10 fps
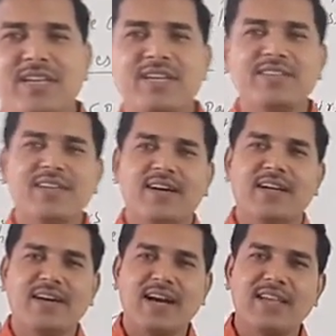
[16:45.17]
is
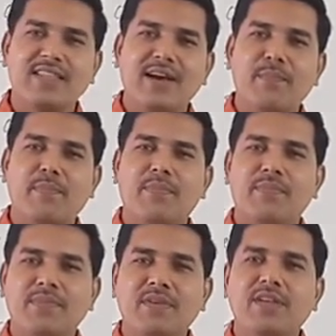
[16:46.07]
regarding the
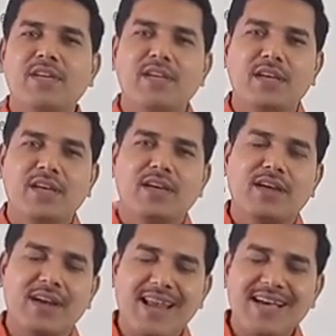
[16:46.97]

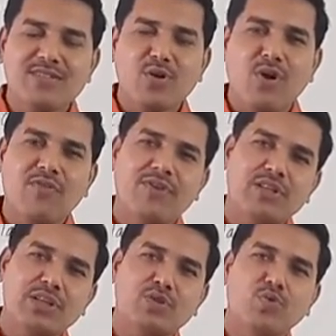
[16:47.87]
class of
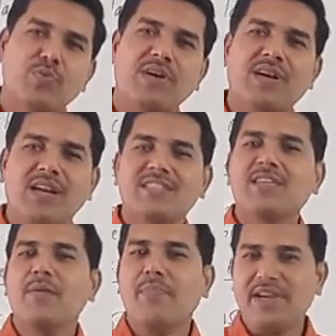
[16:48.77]
the superclass
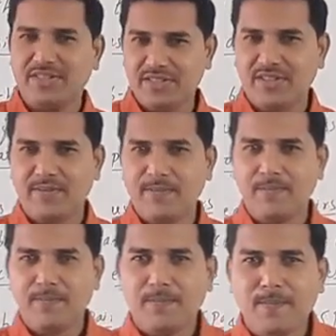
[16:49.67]
Pisces.
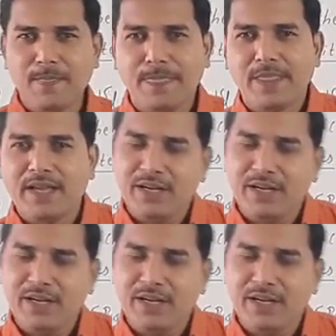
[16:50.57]
Now